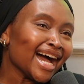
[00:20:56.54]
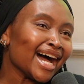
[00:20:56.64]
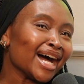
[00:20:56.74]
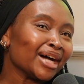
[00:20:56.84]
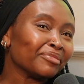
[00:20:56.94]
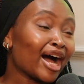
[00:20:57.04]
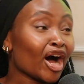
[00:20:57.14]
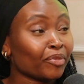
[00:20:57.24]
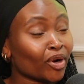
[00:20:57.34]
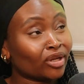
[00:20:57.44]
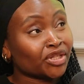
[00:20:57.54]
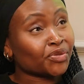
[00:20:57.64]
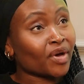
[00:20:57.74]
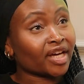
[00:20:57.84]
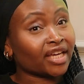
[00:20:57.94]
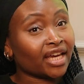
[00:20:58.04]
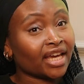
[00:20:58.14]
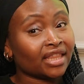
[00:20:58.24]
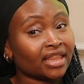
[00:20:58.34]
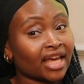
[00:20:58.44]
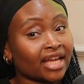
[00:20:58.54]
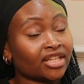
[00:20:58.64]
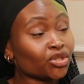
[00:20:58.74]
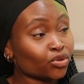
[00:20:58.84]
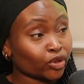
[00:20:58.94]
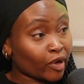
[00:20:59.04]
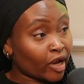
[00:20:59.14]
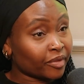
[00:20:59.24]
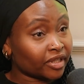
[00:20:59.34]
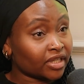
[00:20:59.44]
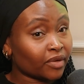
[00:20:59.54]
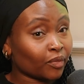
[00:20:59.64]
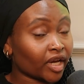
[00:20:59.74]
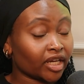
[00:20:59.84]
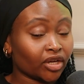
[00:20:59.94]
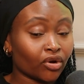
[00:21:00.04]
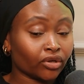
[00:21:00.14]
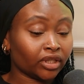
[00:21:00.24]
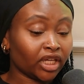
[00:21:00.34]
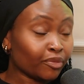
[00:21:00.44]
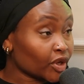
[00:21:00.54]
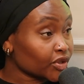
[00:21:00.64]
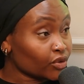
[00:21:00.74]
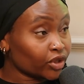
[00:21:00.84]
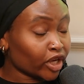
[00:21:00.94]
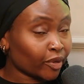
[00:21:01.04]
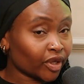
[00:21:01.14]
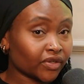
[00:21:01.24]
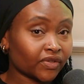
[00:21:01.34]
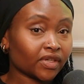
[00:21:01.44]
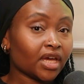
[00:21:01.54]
At HarperCollins, working in their digital department, working on ebooks and audiobooks.